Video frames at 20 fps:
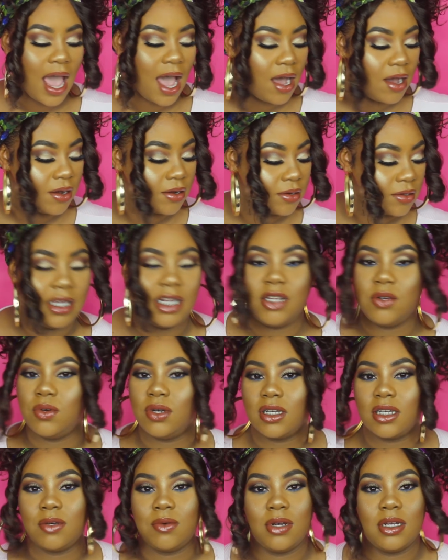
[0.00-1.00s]
out.
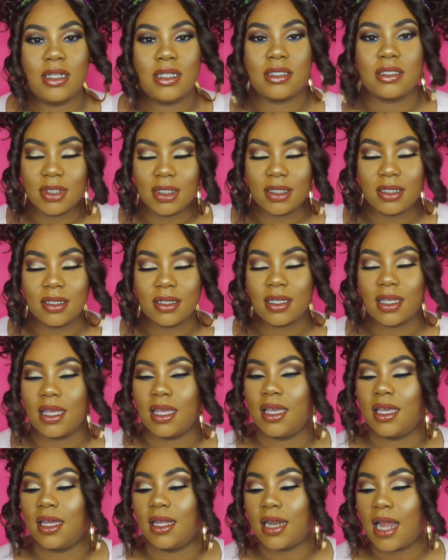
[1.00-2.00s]
Anyone can wear this look,
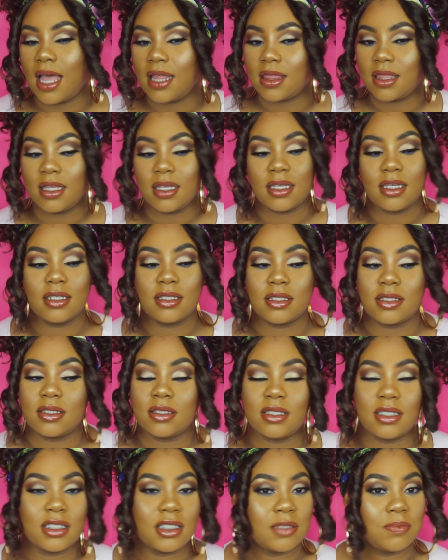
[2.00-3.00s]
and I think
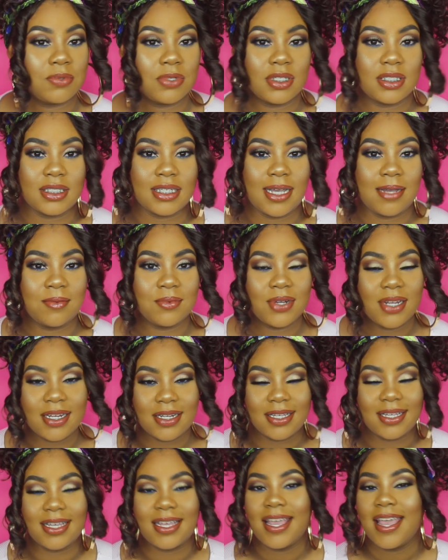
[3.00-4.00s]
it's just springtime
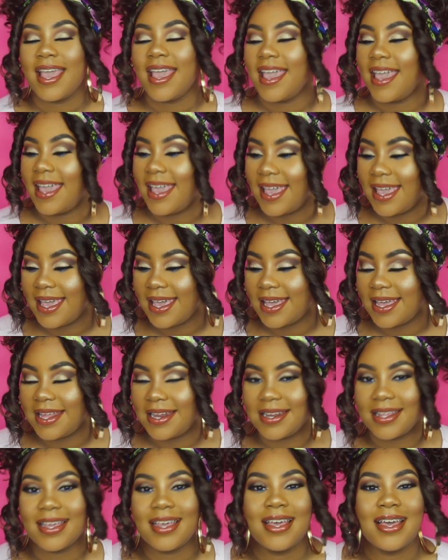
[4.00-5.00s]
ready.
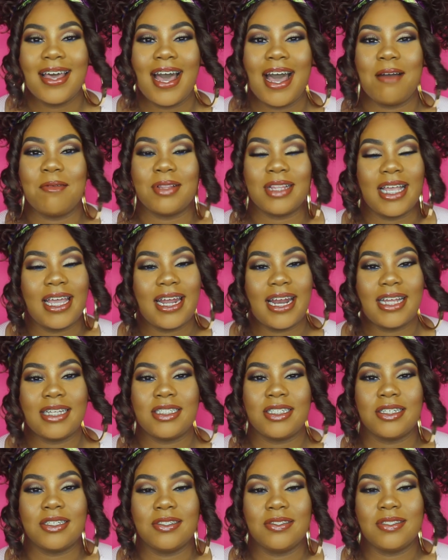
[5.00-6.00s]
And I'm glad I
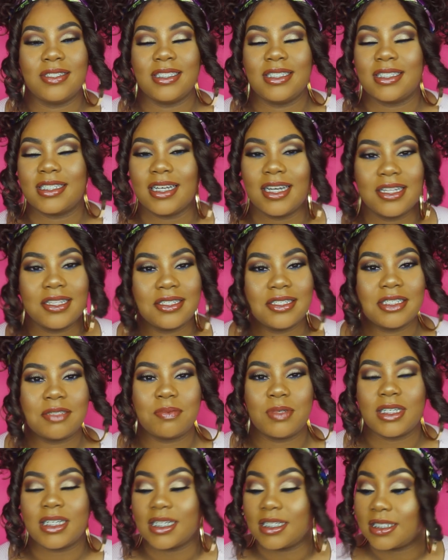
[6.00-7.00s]
chose these colors
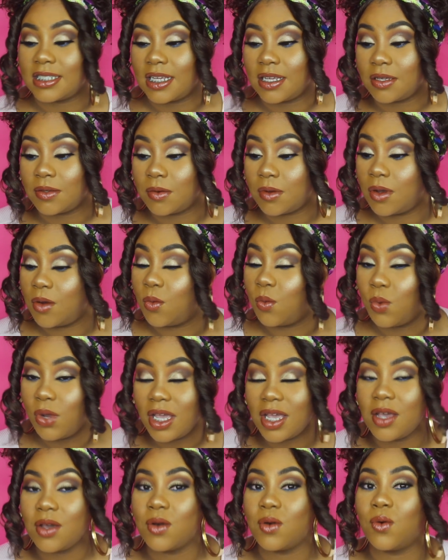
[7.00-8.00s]
because they
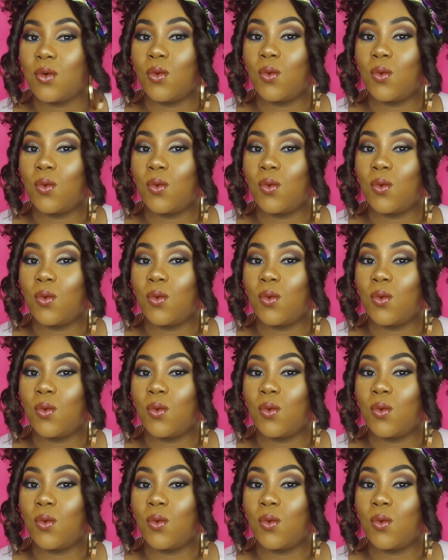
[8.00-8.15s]
went